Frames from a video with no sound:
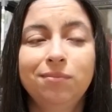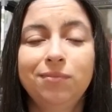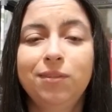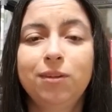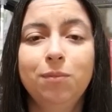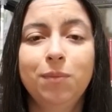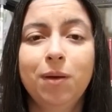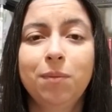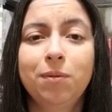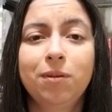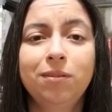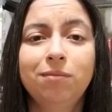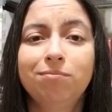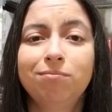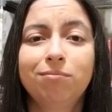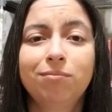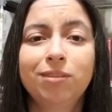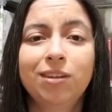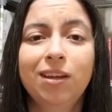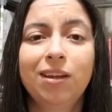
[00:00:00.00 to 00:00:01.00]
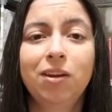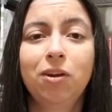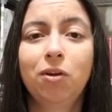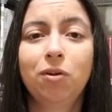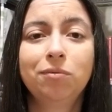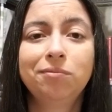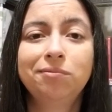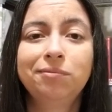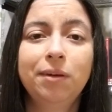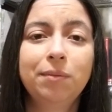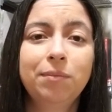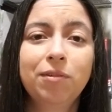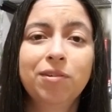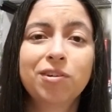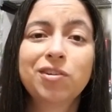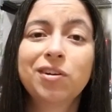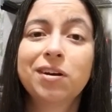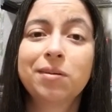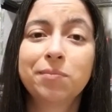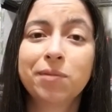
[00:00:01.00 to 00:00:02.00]
you might be saying no i'm never
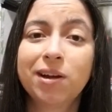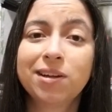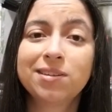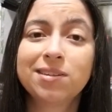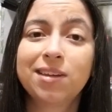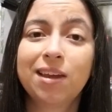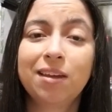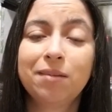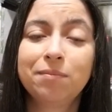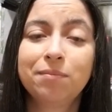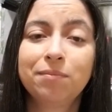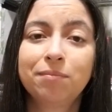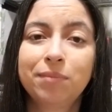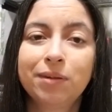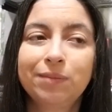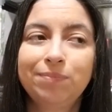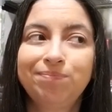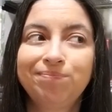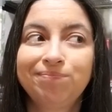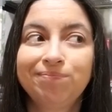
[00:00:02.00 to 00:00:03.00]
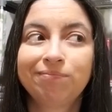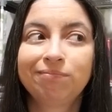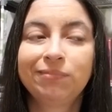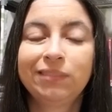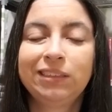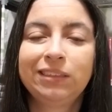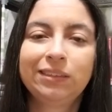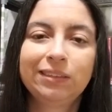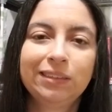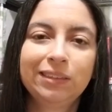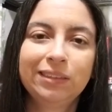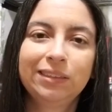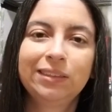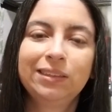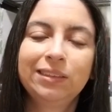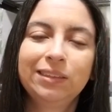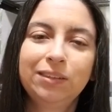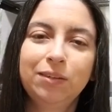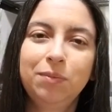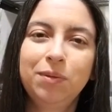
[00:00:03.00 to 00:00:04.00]
trying a bratz game but
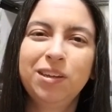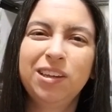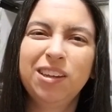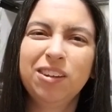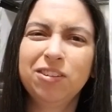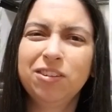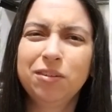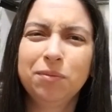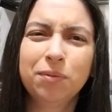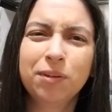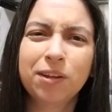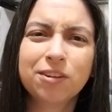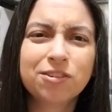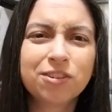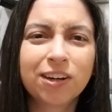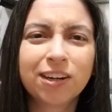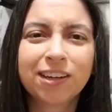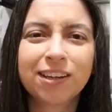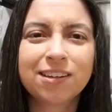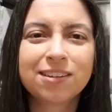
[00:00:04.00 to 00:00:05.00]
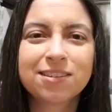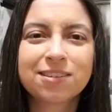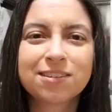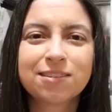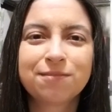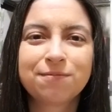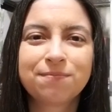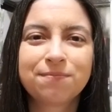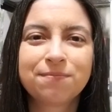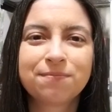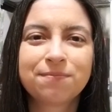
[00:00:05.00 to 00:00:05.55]
could be a guilty pleasure, I guess.